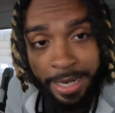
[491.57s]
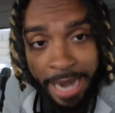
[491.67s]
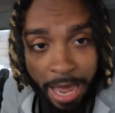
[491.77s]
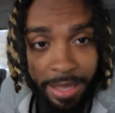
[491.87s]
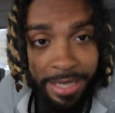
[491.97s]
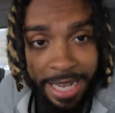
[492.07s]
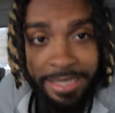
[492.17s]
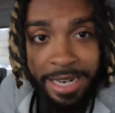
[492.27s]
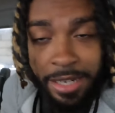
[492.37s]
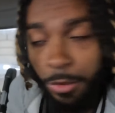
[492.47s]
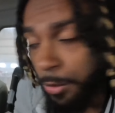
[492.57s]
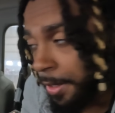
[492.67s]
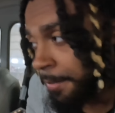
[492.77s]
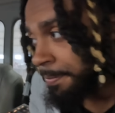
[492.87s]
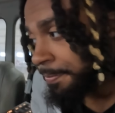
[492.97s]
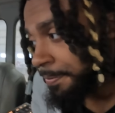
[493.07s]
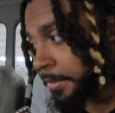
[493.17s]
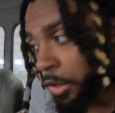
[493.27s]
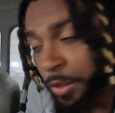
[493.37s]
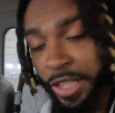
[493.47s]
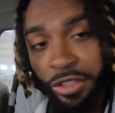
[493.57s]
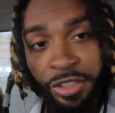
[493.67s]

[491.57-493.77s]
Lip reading: Now that that's out of the way, get